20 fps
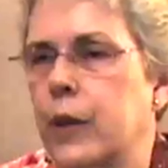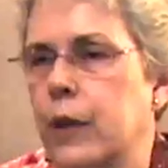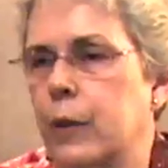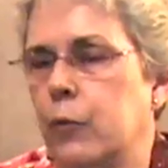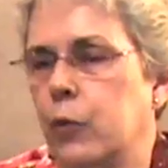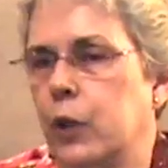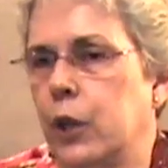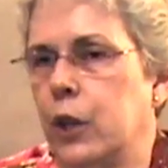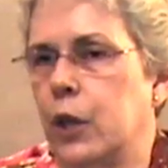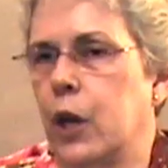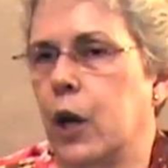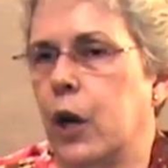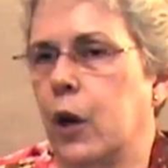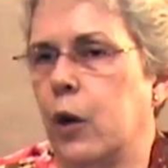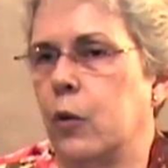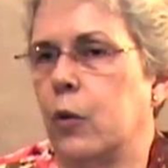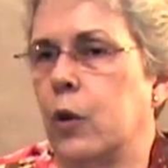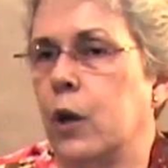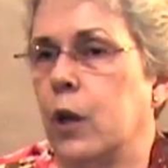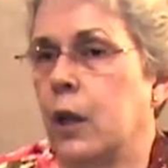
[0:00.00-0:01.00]
Then we
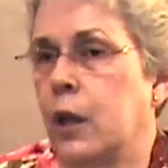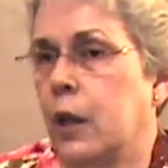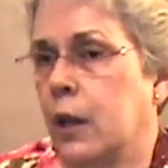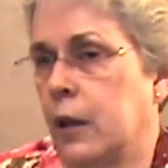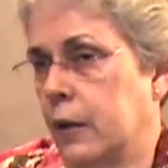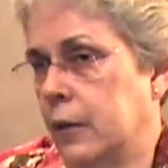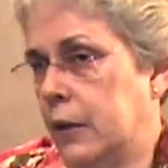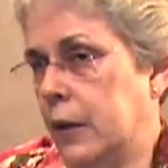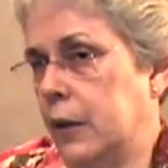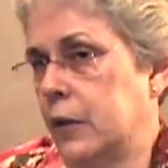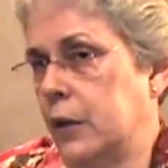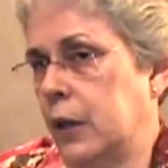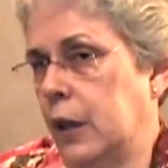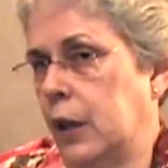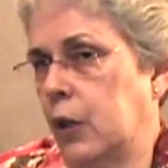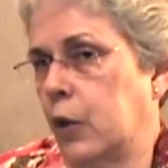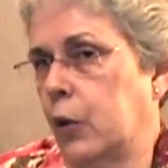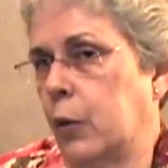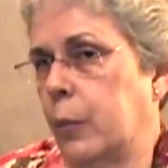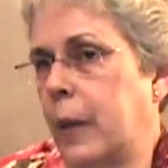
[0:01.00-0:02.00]
know this
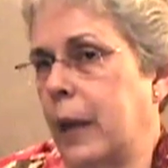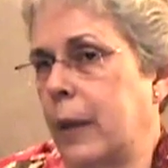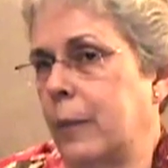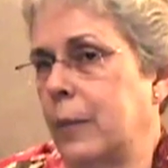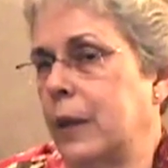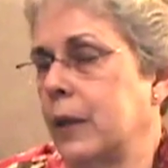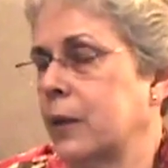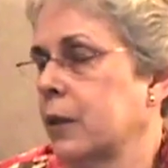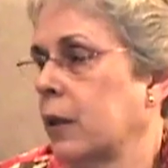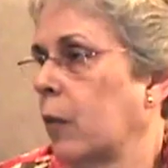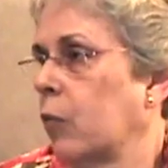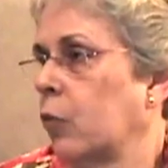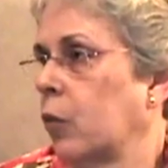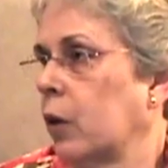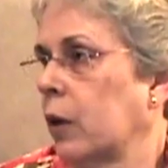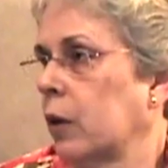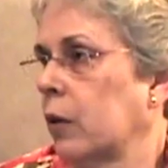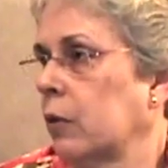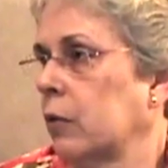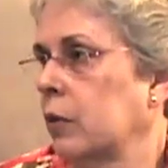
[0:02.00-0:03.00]
killer may be
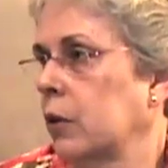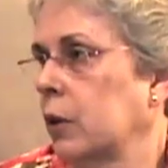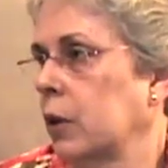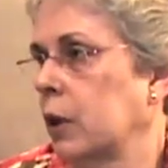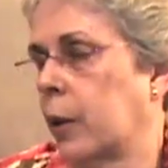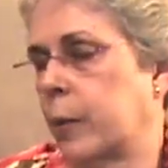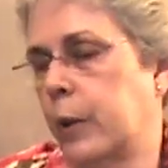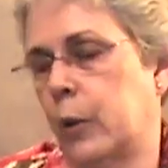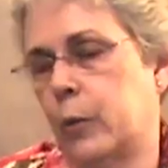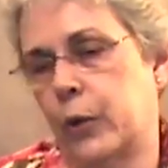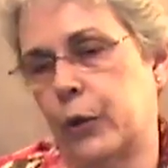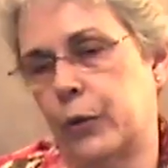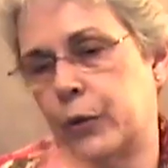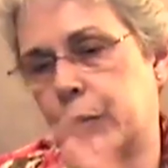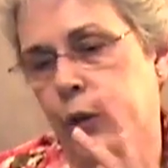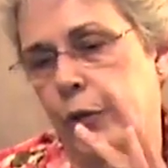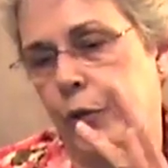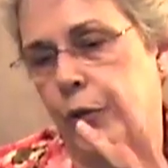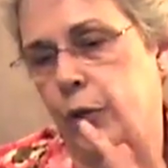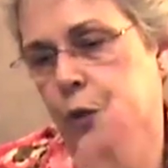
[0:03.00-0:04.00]
somewhere, I mean, whether
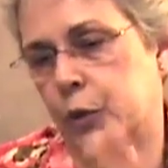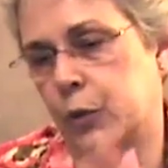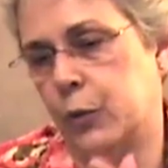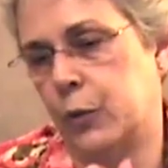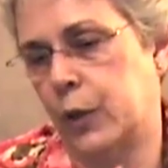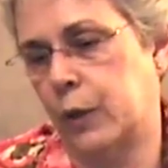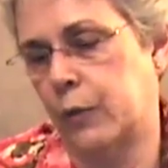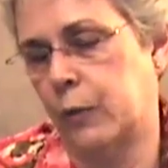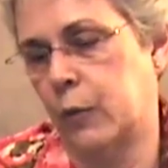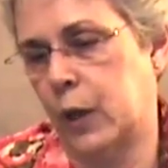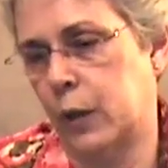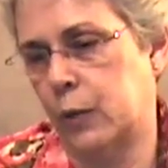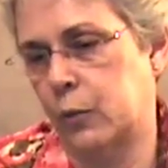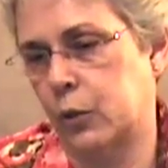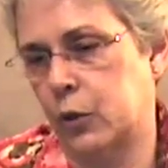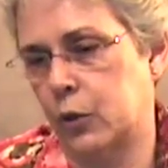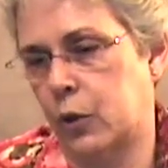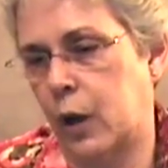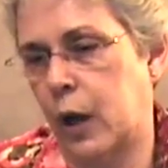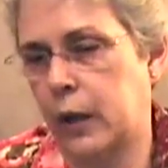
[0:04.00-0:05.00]
he's just doing it while he
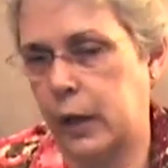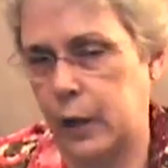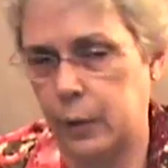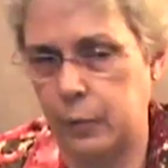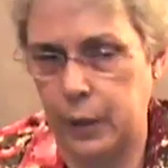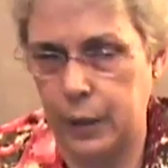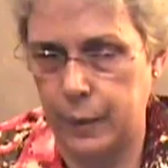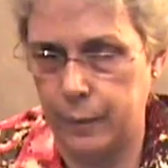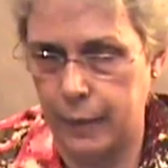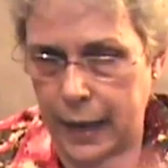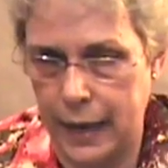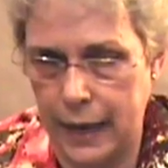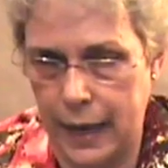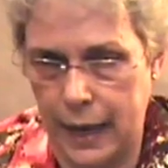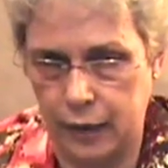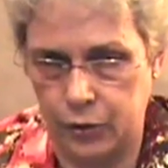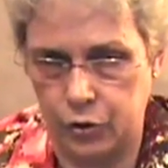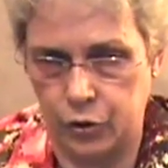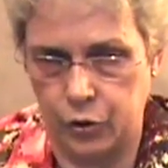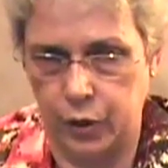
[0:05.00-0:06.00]
was stalking, but he may
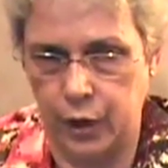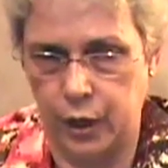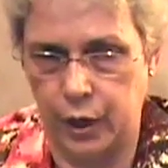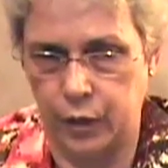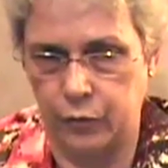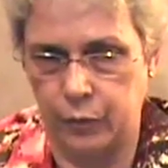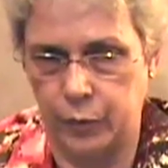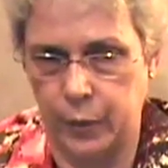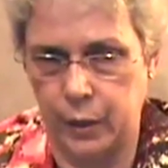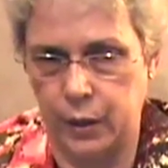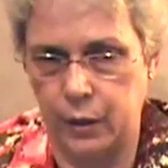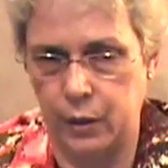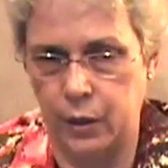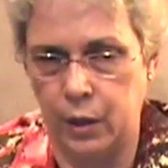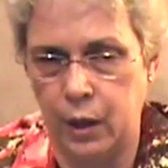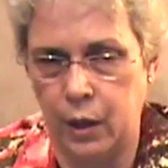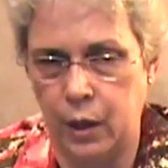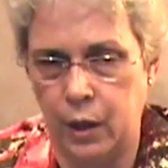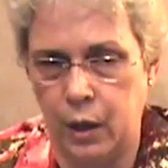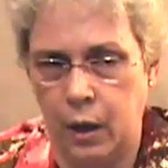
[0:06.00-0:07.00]
actually have been
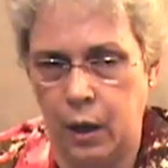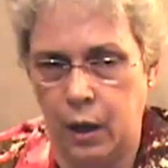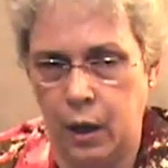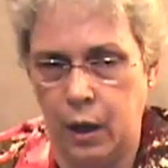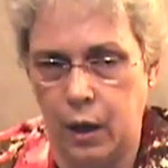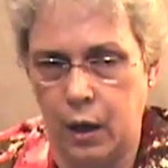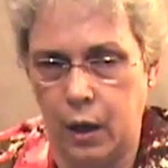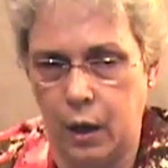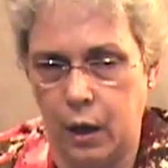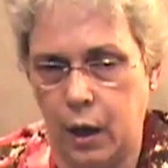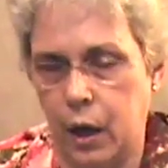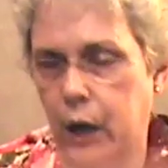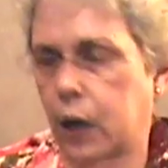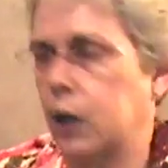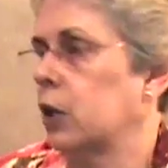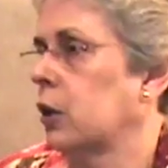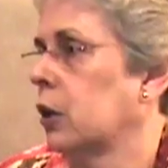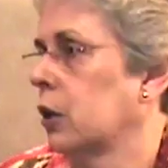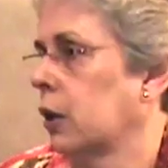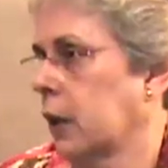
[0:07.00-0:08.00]
a
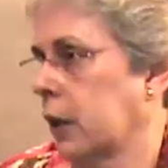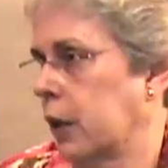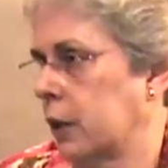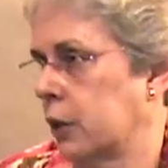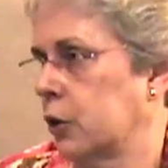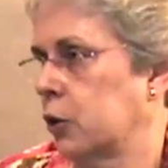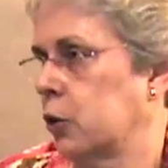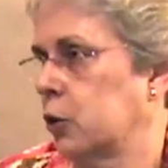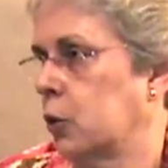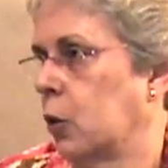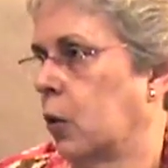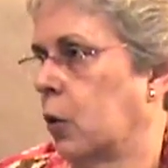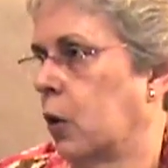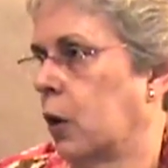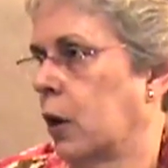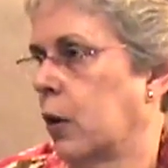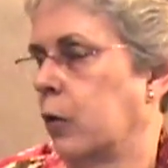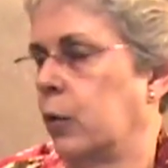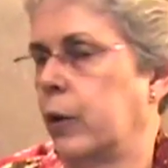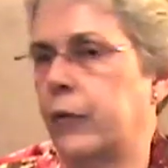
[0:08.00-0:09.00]
clerk at a
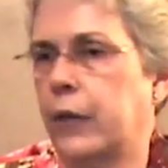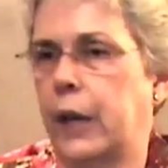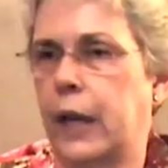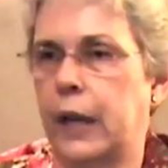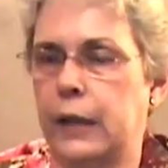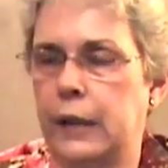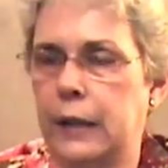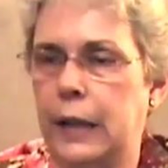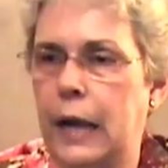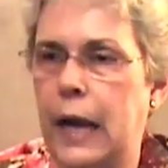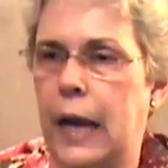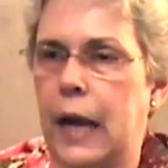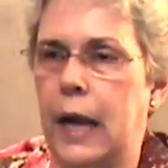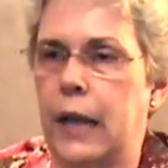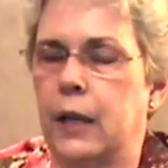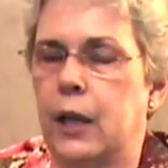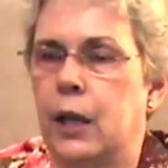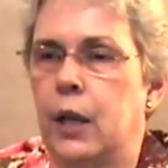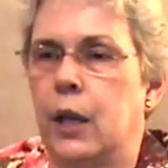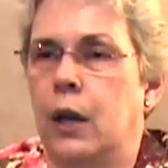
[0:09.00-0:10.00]
store. We've had
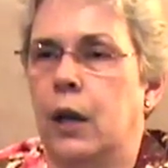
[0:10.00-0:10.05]
that.